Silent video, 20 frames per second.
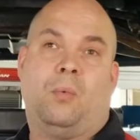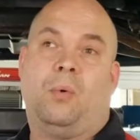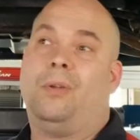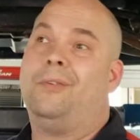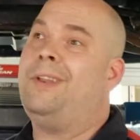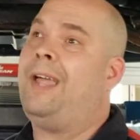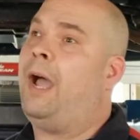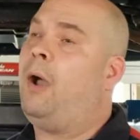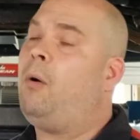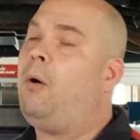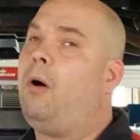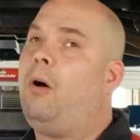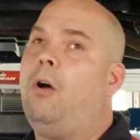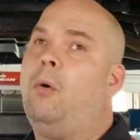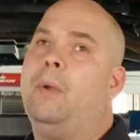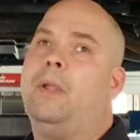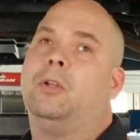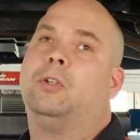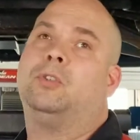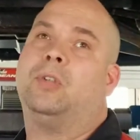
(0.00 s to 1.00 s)
Well, now
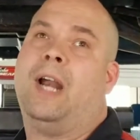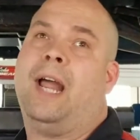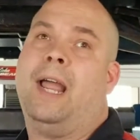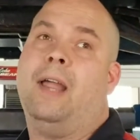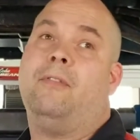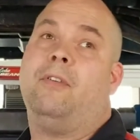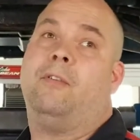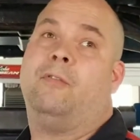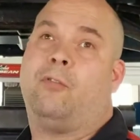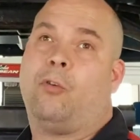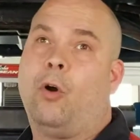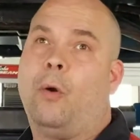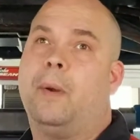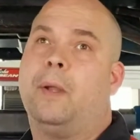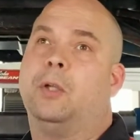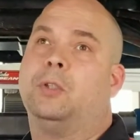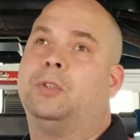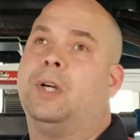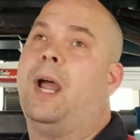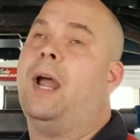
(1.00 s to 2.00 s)
all-wheel drive and
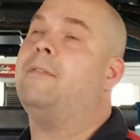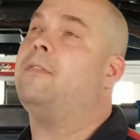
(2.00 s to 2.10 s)
four-wheel drive